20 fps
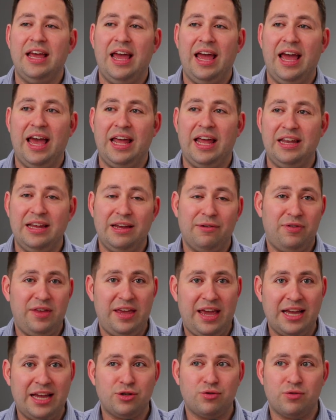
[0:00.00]
And if
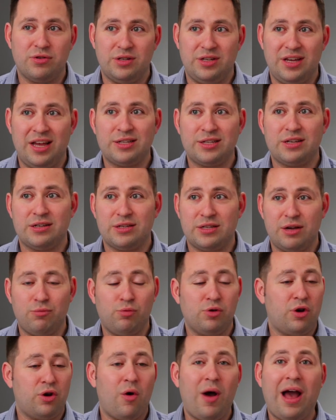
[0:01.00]
the answer is yes, they'll say, well,
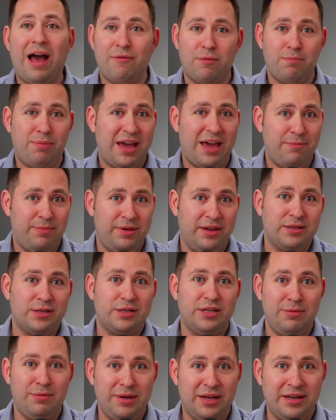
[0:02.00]
go have a baby and
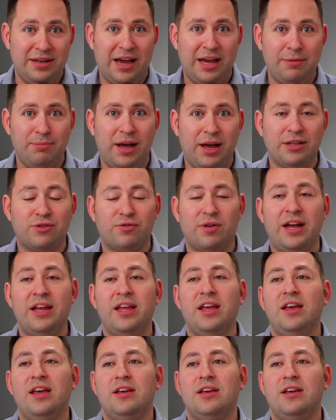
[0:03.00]
see me in 9 months, right?